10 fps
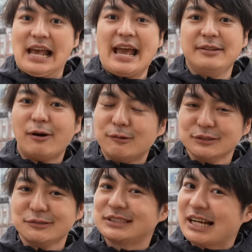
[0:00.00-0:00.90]
and
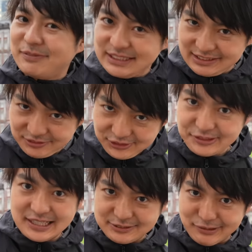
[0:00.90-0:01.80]
also Japanese food
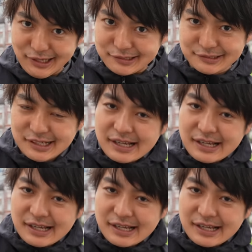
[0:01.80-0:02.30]
as well.